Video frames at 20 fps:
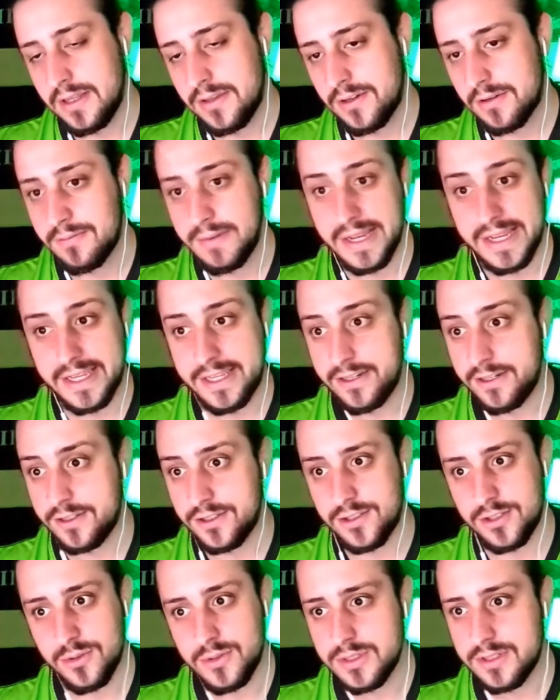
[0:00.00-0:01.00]
They're making a
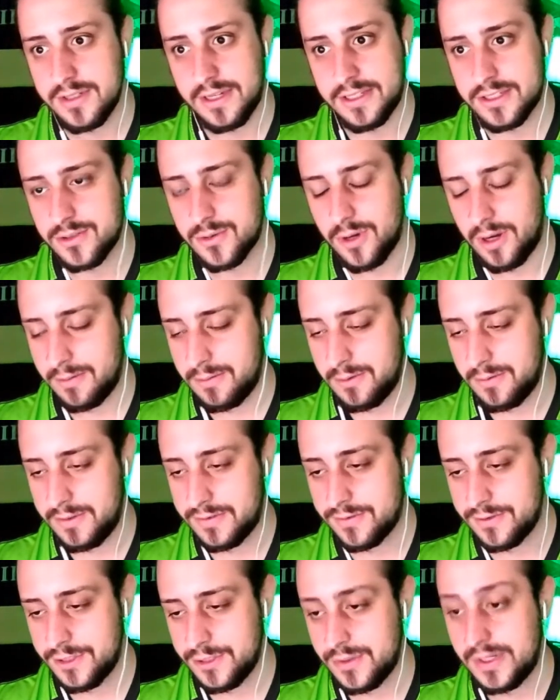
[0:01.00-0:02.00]
Suicide Squad
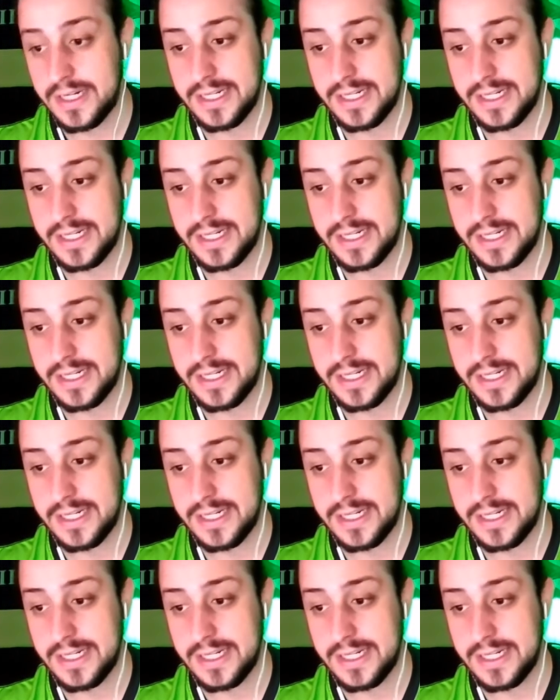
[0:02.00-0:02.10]
movie for you